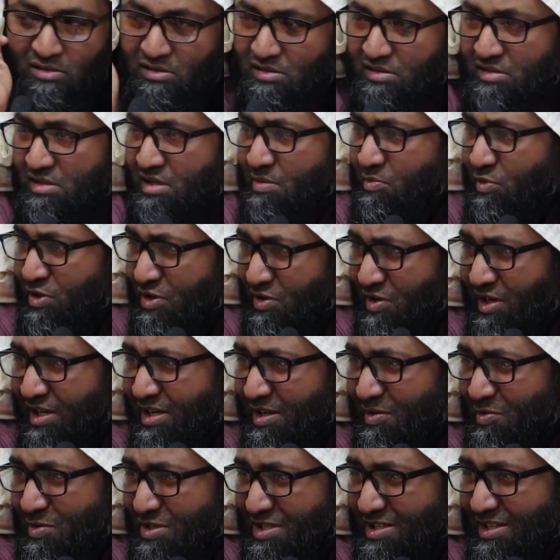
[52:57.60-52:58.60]
Somewhat right,
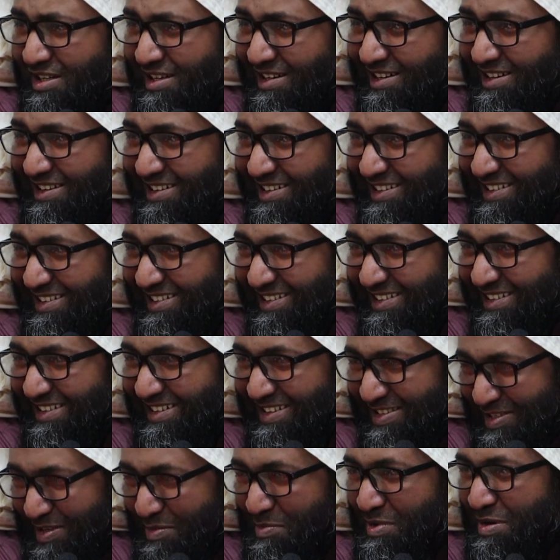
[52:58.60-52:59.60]
I would say.
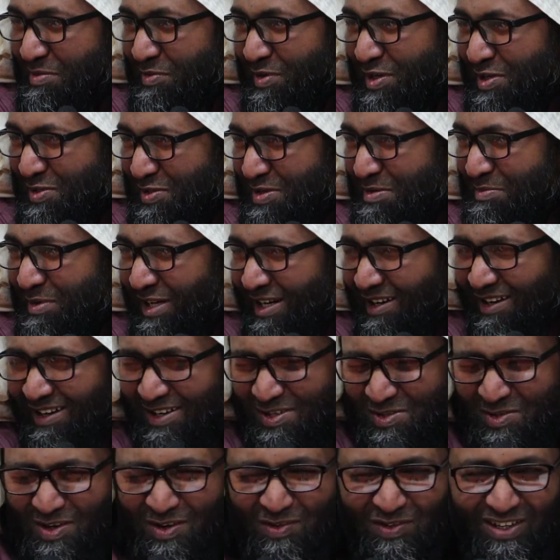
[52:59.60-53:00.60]
Simply because you're
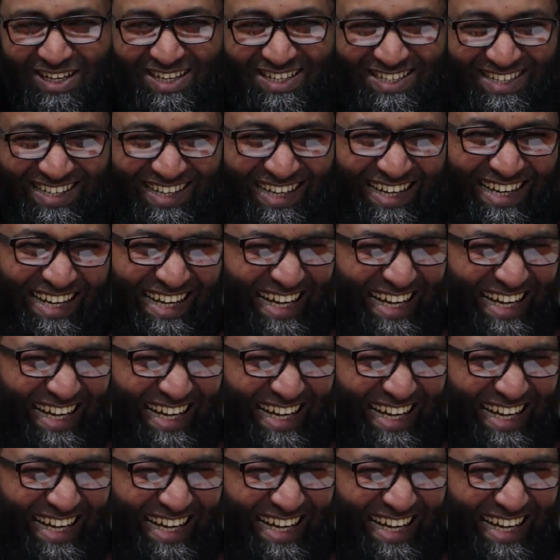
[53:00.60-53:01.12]
Bengali, so I'll let you.